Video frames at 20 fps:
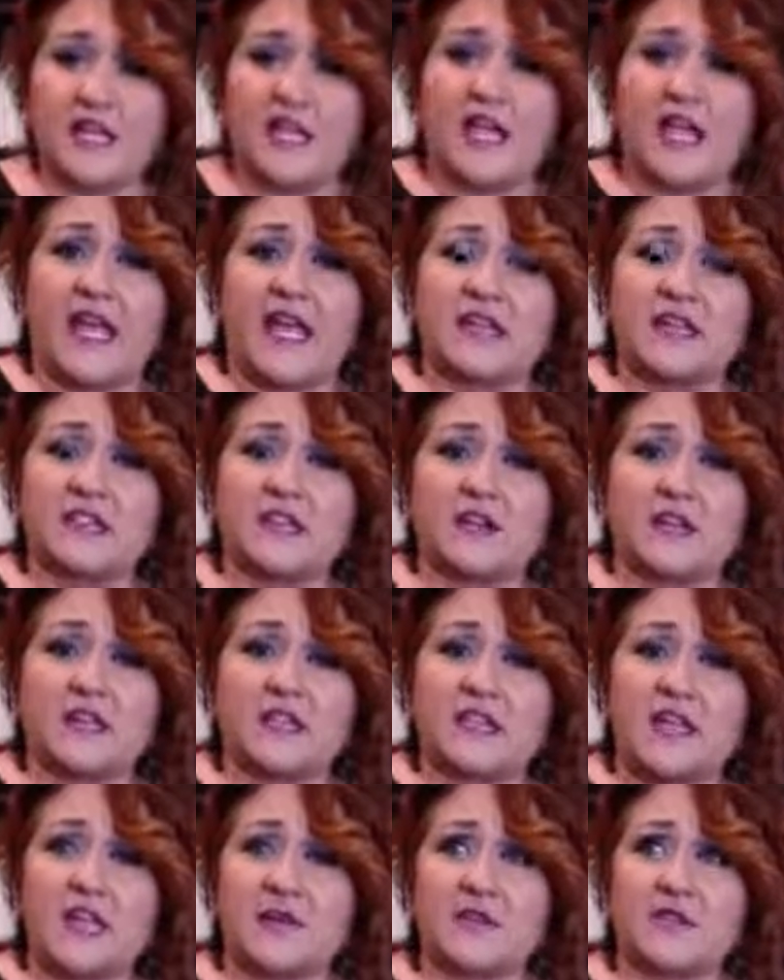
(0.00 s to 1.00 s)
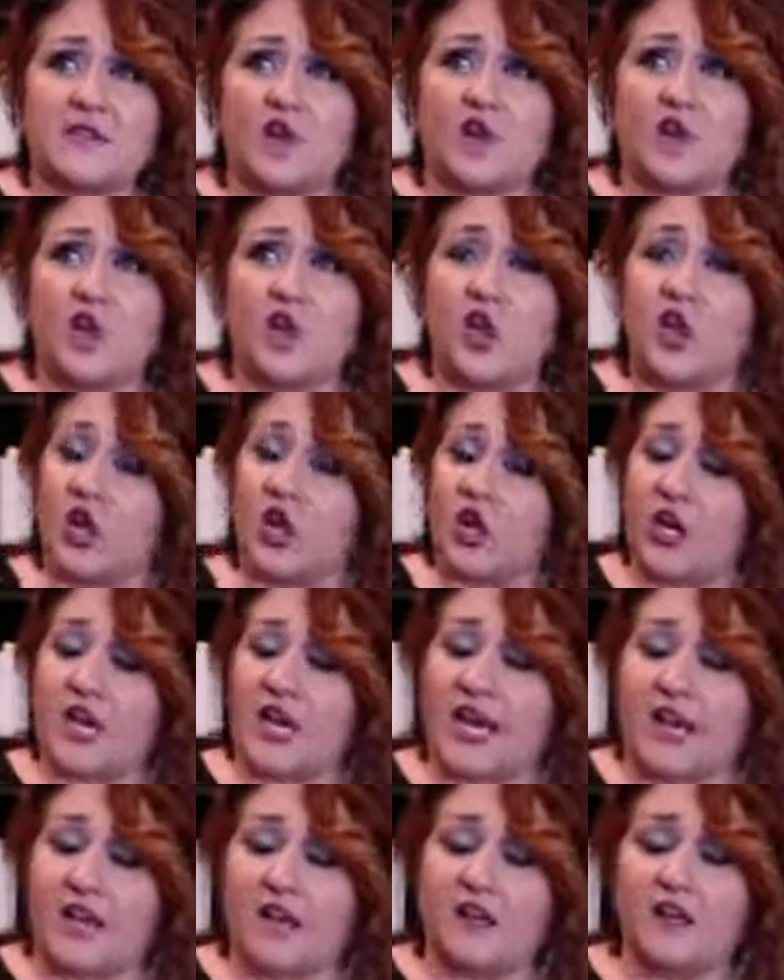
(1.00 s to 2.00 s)
it's a lot of times on longer
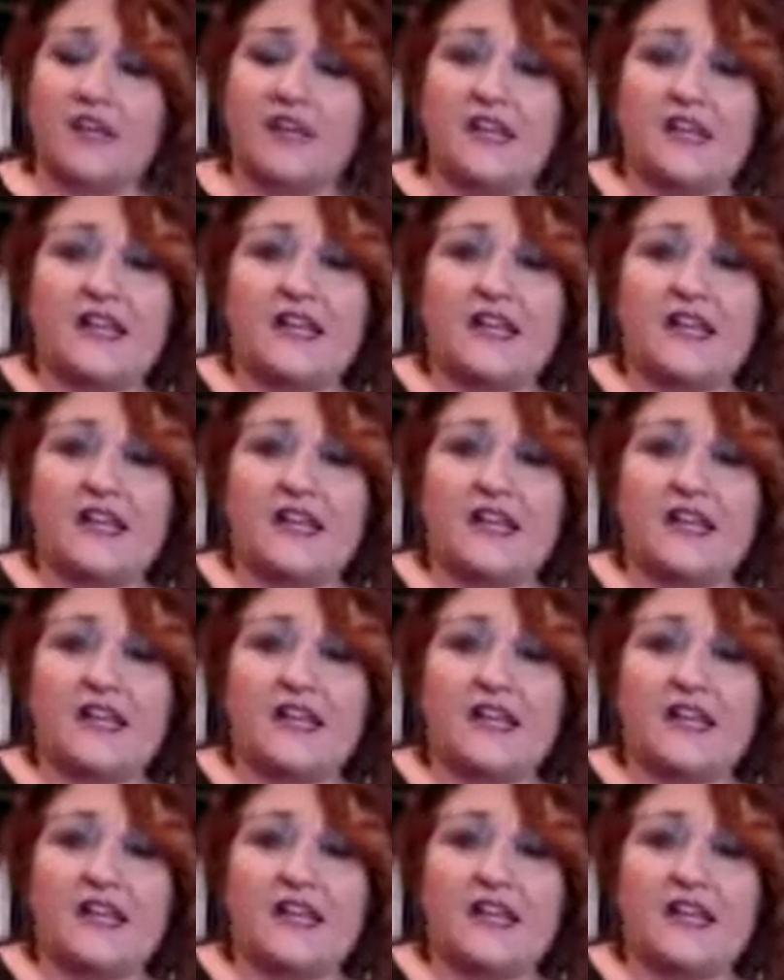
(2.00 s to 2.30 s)
hair.